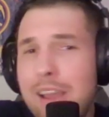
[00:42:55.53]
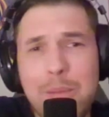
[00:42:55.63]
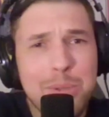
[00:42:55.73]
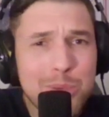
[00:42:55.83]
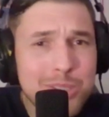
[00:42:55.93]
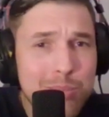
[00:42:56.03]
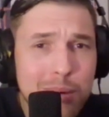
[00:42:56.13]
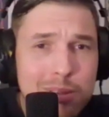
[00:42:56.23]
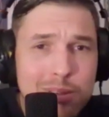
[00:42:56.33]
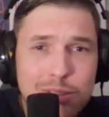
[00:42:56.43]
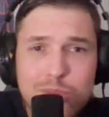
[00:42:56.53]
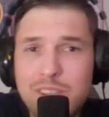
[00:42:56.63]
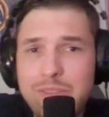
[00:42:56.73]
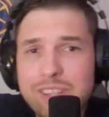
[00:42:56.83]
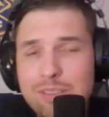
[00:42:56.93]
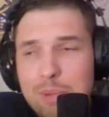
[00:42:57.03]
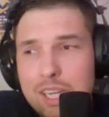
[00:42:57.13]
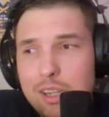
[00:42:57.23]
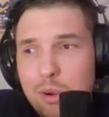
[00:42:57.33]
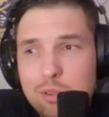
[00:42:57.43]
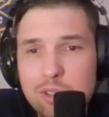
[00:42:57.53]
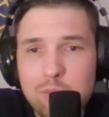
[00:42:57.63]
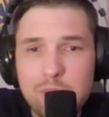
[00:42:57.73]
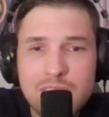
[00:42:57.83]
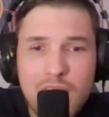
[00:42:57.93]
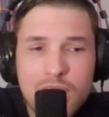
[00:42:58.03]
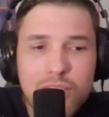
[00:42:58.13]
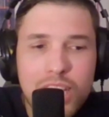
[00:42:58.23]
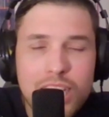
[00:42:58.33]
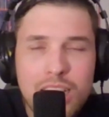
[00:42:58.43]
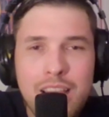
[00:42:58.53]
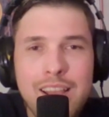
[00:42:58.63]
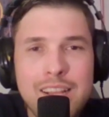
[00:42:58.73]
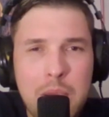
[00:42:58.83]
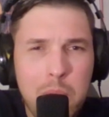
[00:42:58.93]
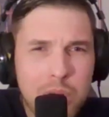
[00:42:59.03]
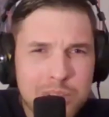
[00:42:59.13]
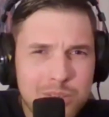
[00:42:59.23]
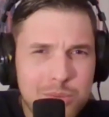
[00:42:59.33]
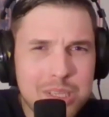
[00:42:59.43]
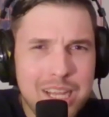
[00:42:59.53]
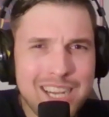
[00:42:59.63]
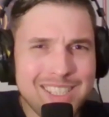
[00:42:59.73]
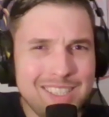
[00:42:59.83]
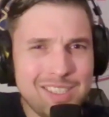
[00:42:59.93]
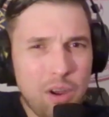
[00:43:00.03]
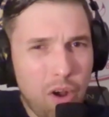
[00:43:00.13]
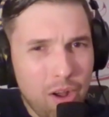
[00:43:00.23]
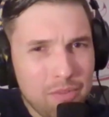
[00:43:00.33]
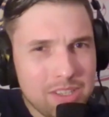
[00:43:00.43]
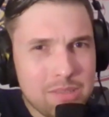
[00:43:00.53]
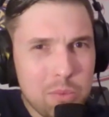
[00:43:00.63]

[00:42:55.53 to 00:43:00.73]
But those are both two defensive-minded coaches where it's kind of like they wanted to unlock this offense